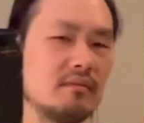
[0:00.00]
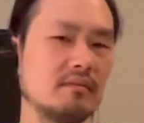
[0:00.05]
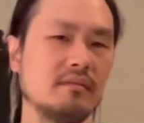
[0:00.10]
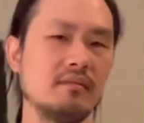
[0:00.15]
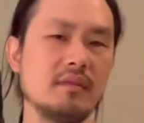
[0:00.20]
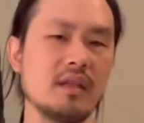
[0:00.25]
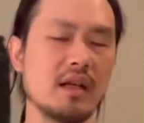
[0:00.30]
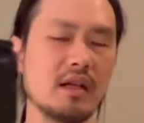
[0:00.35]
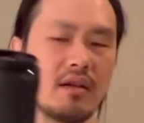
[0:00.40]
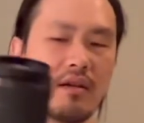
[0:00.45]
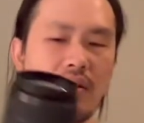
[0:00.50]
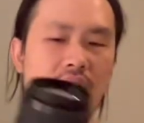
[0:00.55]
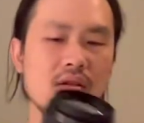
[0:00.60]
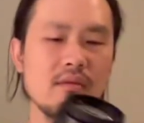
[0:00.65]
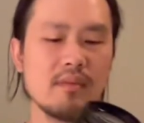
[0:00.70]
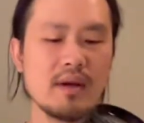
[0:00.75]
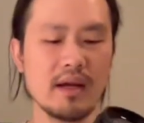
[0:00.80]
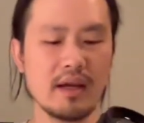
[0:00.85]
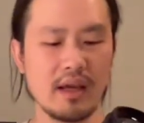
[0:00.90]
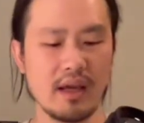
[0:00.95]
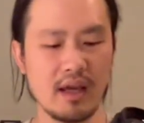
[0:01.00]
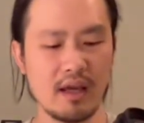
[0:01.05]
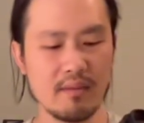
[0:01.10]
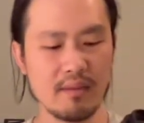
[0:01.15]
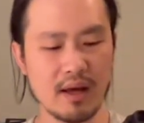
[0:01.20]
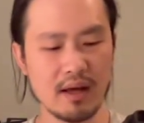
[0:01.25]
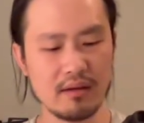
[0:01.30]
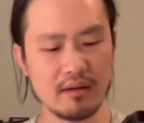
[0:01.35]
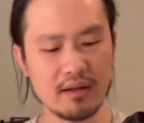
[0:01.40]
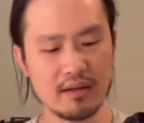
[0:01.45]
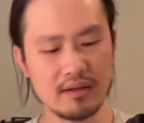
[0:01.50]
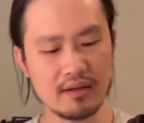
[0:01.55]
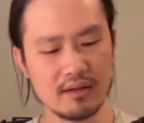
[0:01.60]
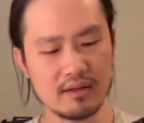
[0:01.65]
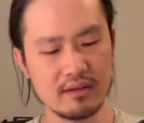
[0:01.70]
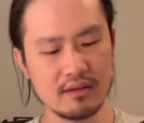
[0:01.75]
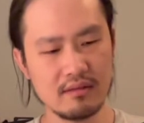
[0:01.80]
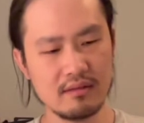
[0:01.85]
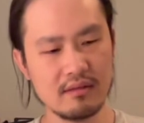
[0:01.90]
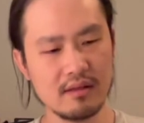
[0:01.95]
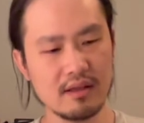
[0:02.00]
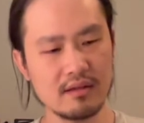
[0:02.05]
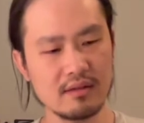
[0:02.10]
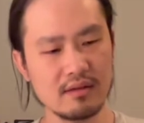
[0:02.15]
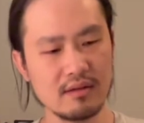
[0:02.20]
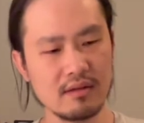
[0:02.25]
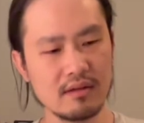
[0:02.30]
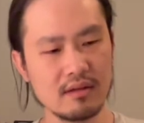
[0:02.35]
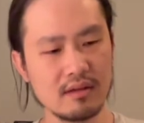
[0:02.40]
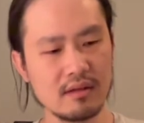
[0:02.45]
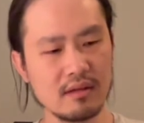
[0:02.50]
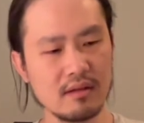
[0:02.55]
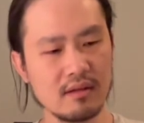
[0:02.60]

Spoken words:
Like all my A-mount lenses tends to look